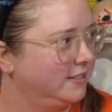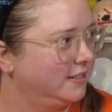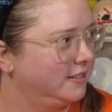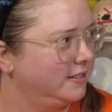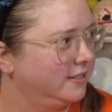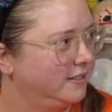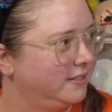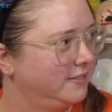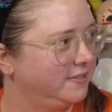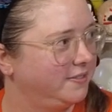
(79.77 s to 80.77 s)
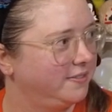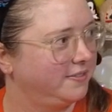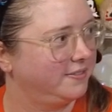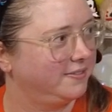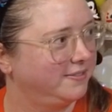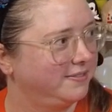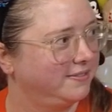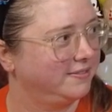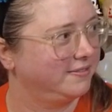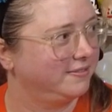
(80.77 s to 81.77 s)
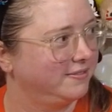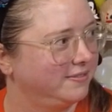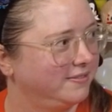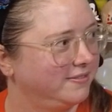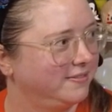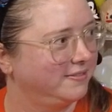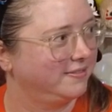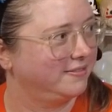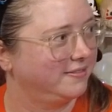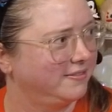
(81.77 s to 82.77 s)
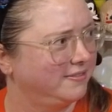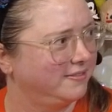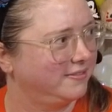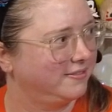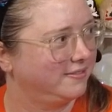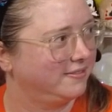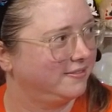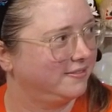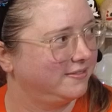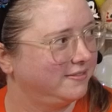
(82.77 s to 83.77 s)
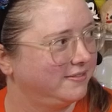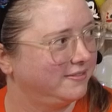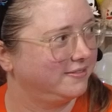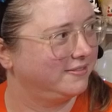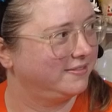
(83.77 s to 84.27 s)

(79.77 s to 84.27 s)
(not speaking)